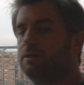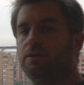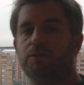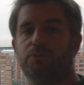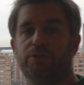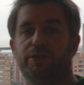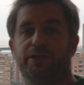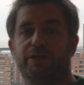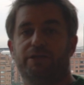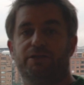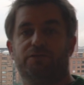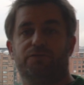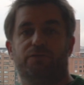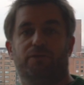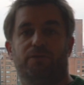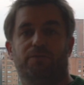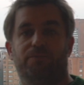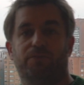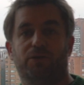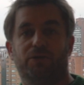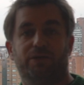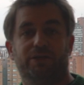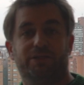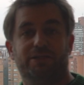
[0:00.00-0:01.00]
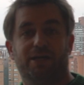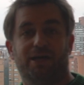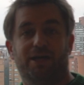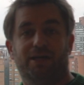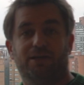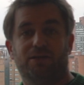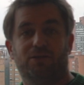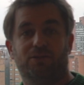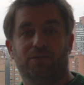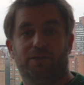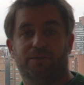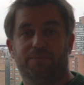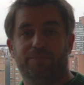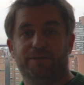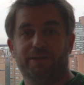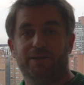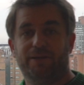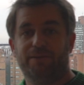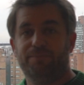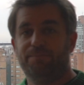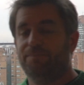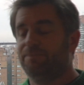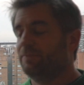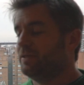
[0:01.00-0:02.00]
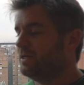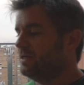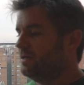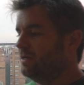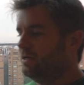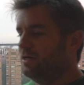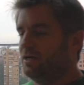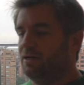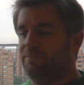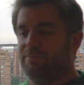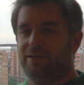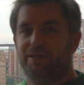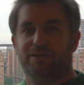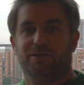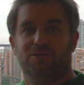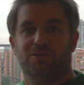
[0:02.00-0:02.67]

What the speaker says: Greetings from Bogota, Colombia. I'm in